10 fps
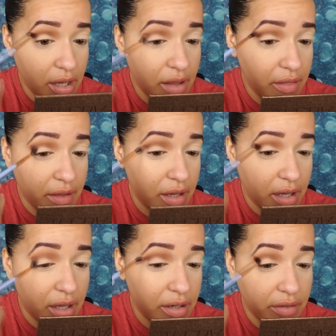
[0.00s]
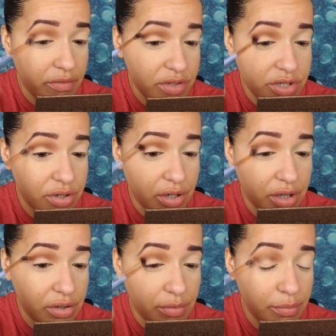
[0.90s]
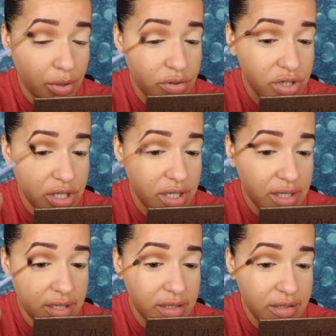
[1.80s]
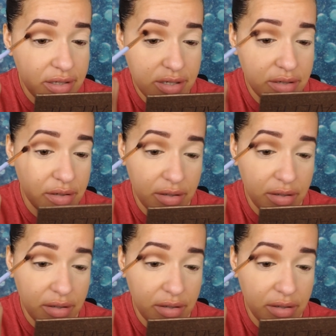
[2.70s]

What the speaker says: and then kind of in circular motions